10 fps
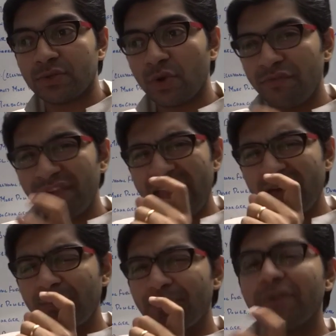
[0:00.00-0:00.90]
So if you
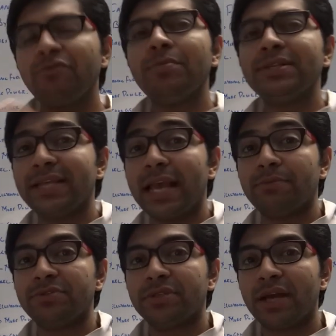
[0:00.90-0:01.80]
have a performance
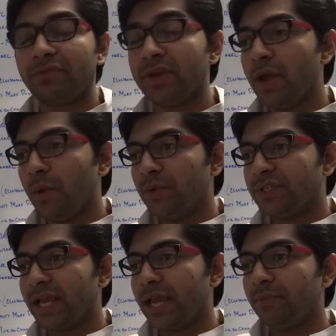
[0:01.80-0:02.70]
camshaft
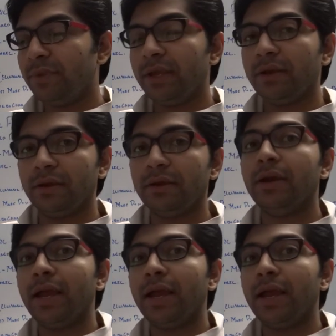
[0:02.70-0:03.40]
which can be